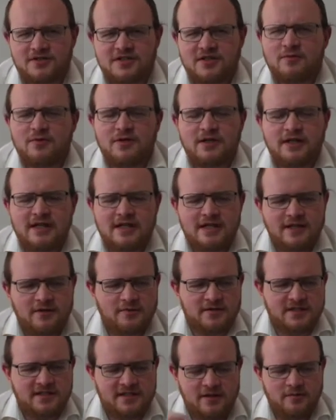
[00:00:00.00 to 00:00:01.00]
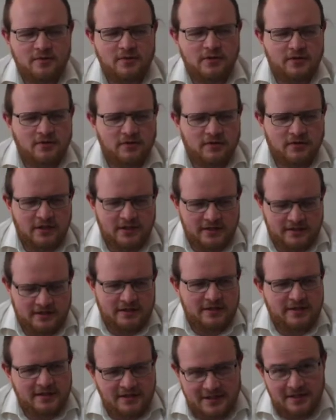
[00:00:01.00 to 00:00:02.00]
there was someone who on
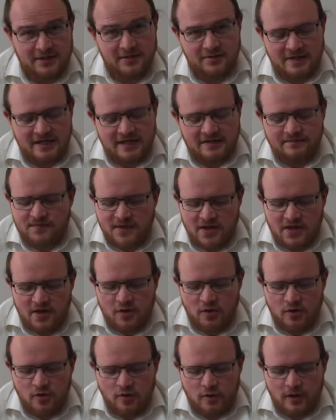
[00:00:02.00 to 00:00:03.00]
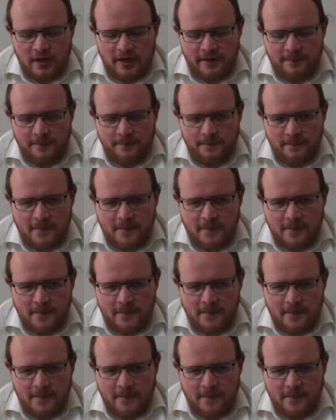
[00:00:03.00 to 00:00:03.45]
the internet who